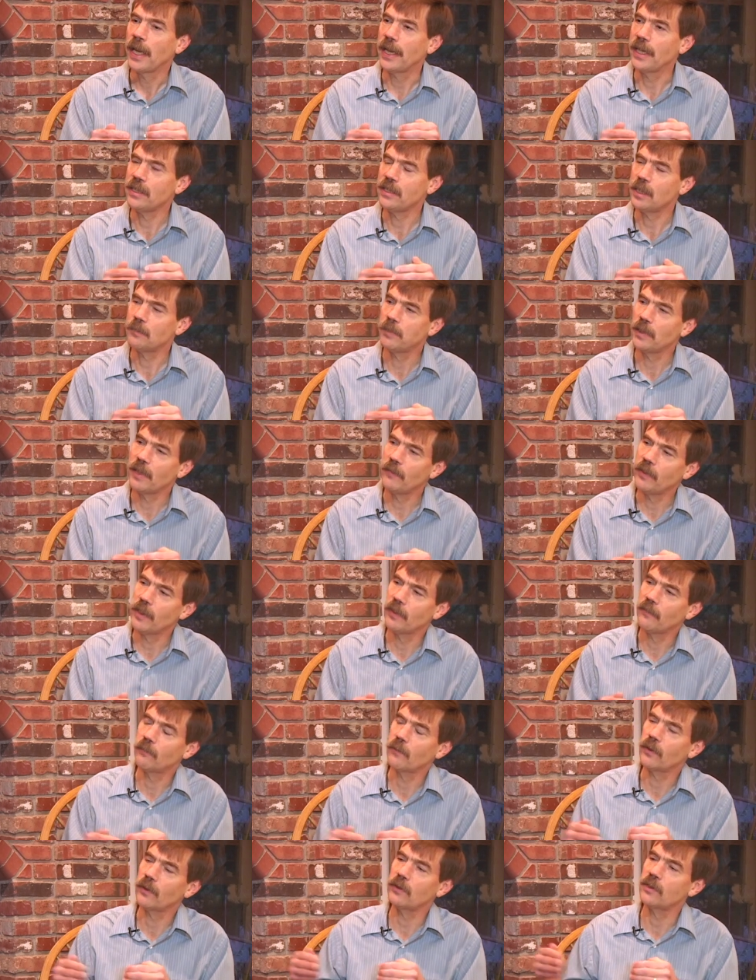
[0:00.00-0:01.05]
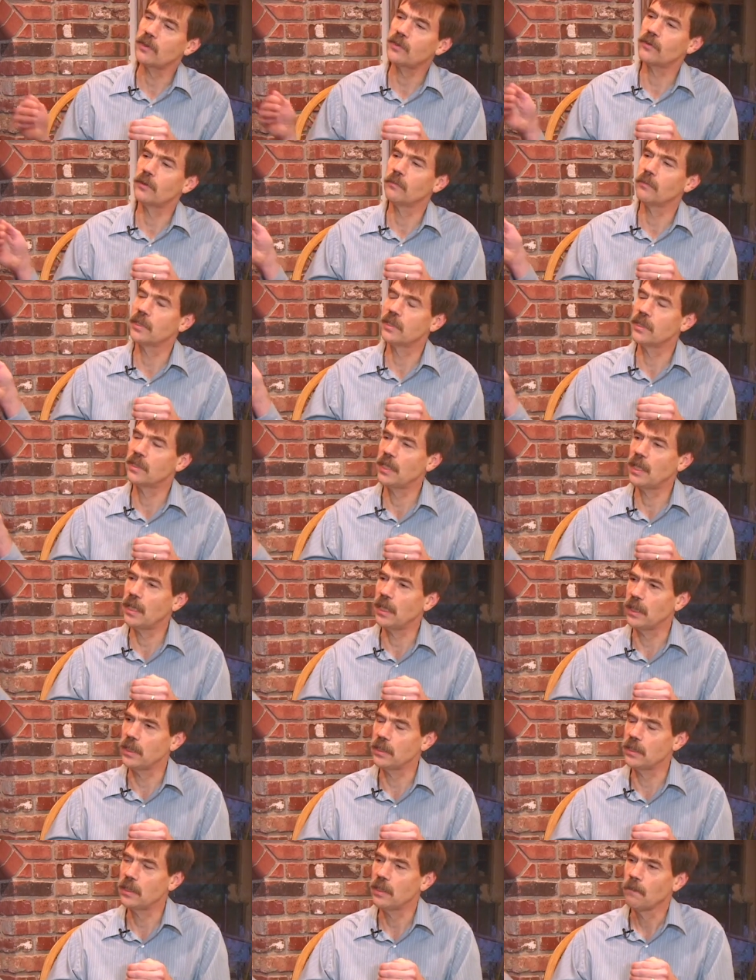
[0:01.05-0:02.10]
end up living the furthest from the
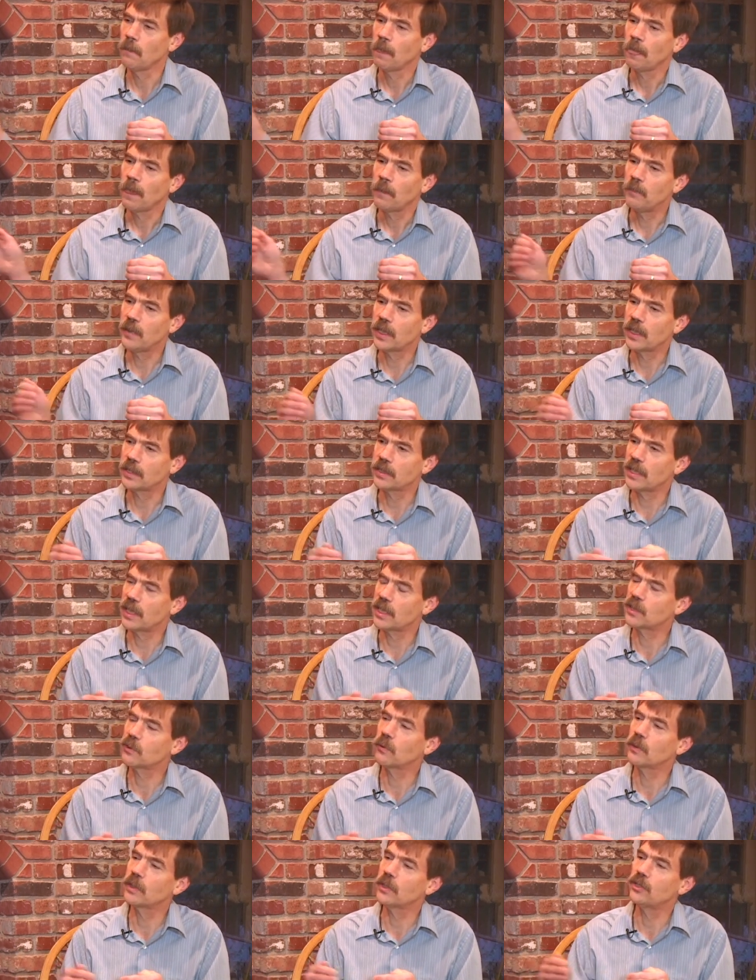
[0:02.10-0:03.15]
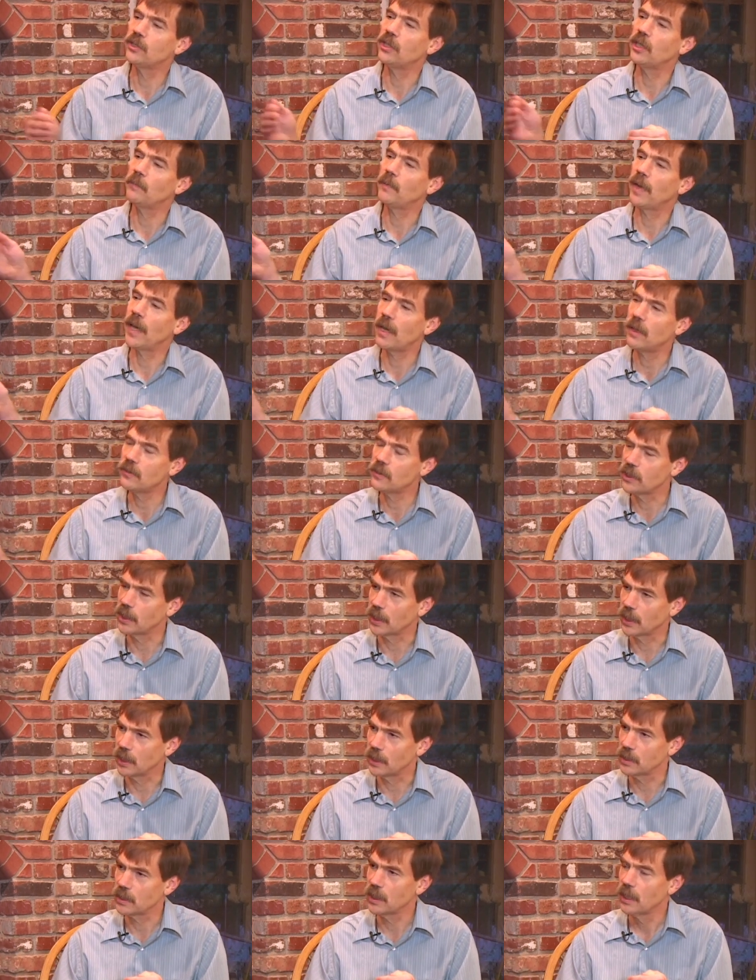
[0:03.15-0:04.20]
cities because that's where the cheap housing
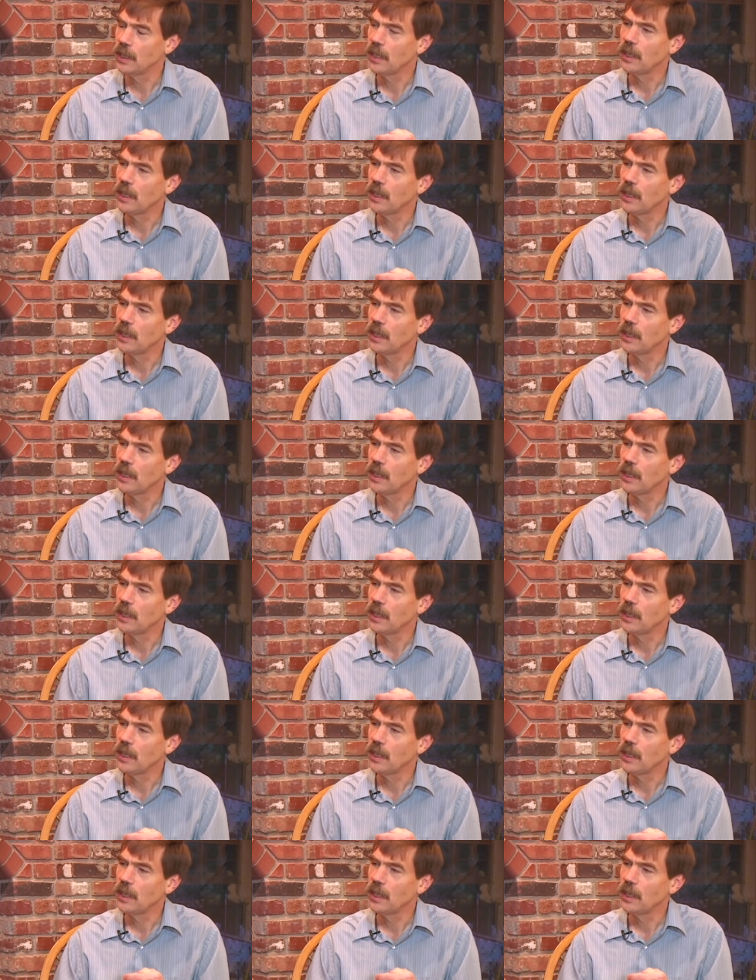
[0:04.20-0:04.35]
is. That's